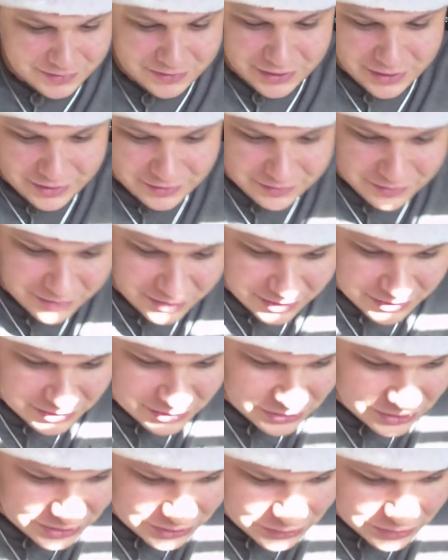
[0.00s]
okay, not a
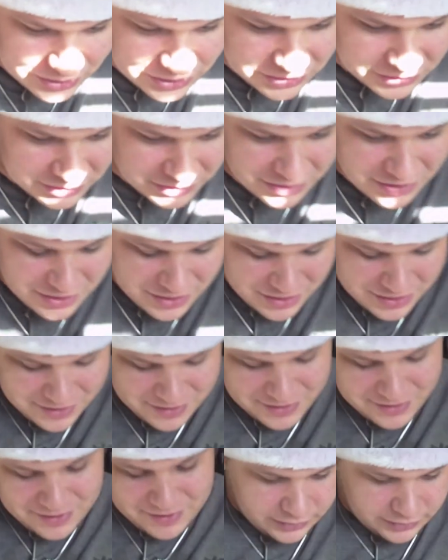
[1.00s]
serious question.
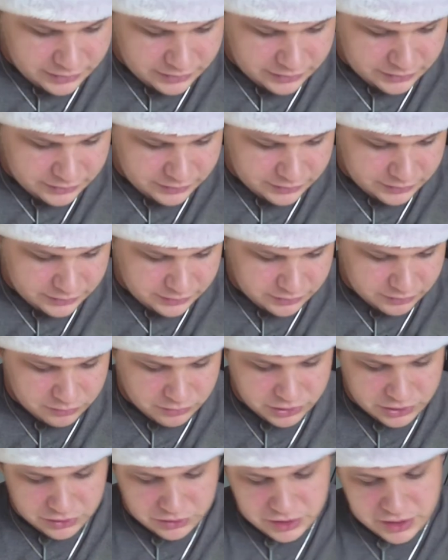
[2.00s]

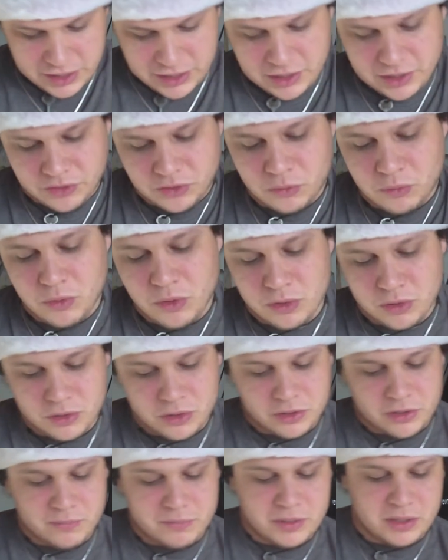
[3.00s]
What's your take on the
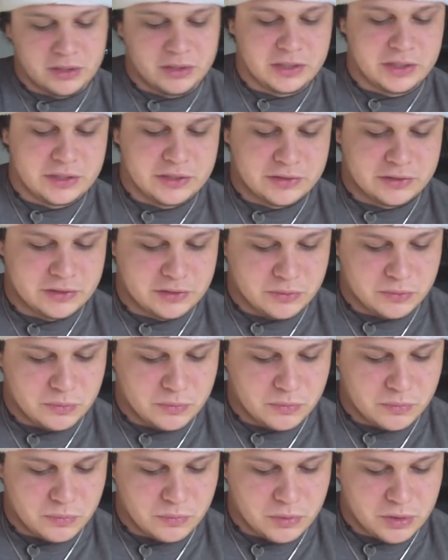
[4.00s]
war on the Middle East,
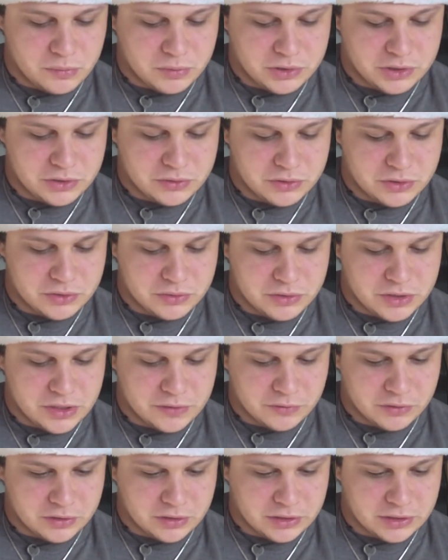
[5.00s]
and what would you do
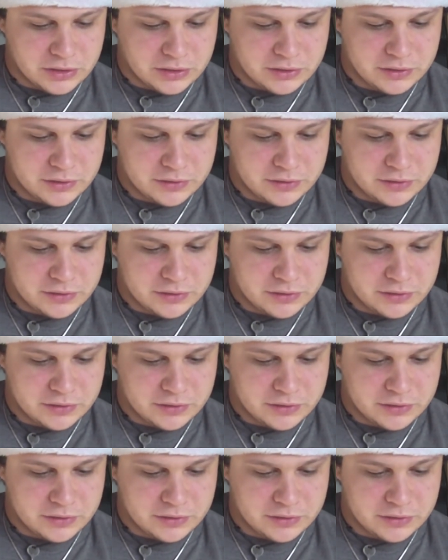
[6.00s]
differently?